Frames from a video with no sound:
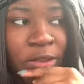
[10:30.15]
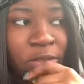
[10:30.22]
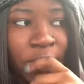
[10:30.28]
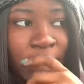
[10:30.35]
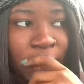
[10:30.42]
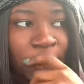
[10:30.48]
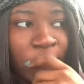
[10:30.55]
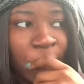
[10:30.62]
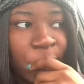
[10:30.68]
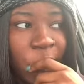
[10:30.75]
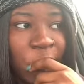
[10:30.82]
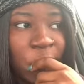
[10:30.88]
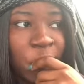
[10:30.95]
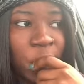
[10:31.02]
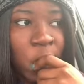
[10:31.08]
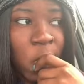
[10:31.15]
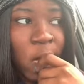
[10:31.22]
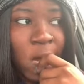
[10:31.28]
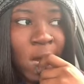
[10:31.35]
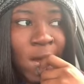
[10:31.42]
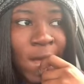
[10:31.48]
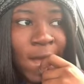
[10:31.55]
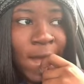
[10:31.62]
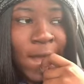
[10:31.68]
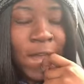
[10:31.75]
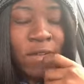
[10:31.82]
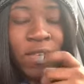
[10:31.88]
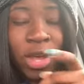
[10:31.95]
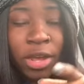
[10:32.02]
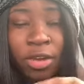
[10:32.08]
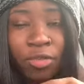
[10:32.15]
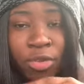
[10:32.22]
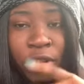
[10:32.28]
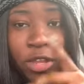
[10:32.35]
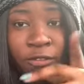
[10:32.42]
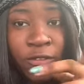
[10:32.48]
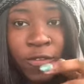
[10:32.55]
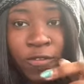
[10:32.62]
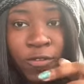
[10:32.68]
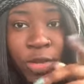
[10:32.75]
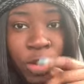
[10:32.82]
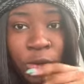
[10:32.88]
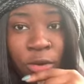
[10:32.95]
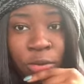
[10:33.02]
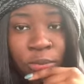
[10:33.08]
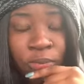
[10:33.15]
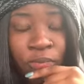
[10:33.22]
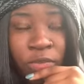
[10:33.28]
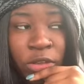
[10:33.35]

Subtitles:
So that's why I'm not sure if I could really fulfill,